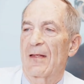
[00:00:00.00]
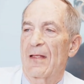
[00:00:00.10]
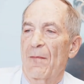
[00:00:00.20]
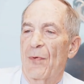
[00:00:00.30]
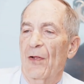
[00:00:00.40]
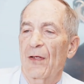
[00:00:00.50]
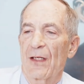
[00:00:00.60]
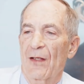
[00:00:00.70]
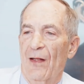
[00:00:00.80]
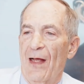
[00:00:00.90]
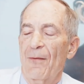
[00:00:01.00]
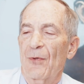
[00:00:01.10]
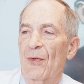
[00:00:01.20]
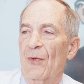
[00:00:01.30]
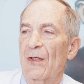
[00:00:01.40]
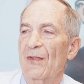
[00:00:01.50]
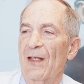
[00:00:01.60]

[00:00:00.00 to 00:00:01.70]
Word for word: the ability in the laboratory is